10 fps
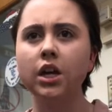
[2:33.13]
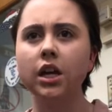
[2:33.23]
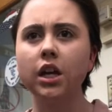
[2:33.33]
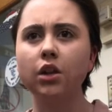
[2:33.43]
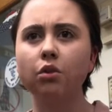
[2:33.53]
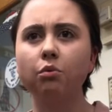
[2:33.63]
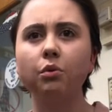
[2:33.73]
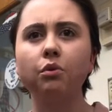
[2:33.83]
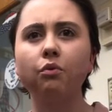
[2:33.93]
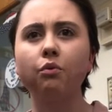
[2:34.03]
in
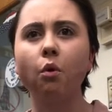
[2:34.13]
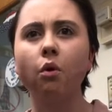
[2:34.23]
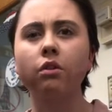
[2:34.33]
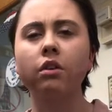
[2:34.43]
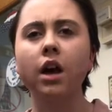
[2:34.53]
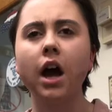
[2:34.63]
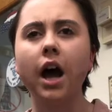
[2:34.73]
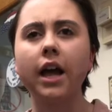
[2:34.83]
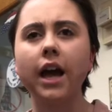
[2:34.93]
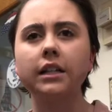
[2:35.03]
through the 4th,
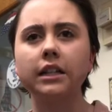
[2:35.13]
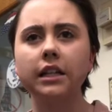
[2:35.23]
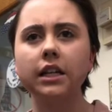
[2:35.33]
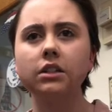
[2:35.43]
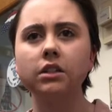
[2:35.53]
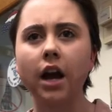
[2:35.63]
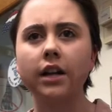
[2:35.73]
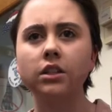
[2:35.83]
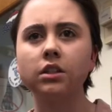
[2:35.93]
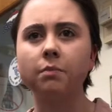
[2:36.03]
I had clear
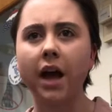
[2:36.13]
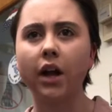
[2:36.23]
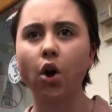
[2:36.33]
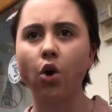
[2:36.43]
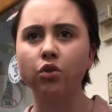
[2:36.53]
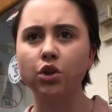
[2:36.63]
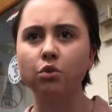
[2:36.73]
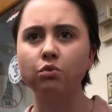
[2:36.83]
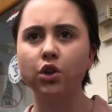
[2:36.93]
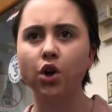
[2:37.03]
sights back on the
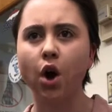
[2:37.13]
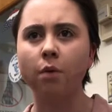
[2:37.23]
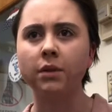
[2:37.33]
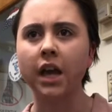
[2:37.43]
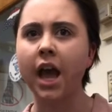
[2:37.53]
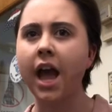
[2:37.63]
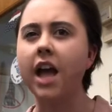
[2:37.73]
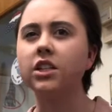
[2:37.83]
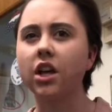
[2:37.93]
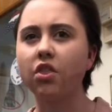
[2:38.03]
Union Army,
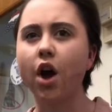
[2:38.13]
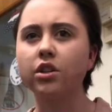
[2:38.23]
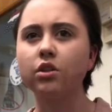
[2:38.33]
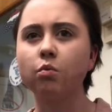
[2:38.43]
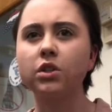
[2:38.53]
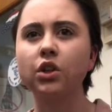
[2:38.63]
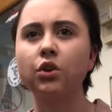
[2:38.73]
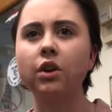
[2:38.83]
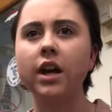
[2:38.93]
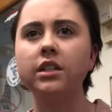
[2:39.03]
and I thought it was a
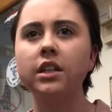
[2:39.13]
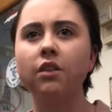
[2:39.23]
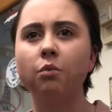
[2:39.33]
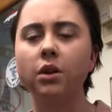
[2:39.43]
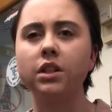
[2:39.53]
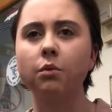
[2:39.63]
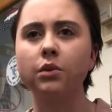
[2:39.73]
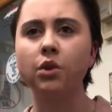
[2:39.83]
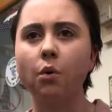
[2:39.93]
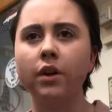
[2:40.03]
good idea of what
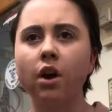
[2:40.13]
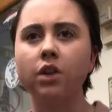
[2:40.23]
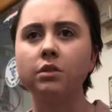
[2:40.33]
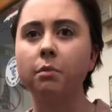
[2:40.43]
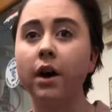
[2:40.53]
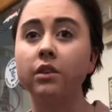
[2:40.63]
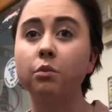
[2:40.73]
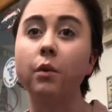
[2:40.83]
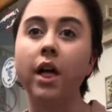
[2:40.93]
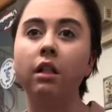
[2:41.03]
was going on, but,
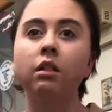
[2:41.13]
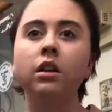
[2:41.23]
well...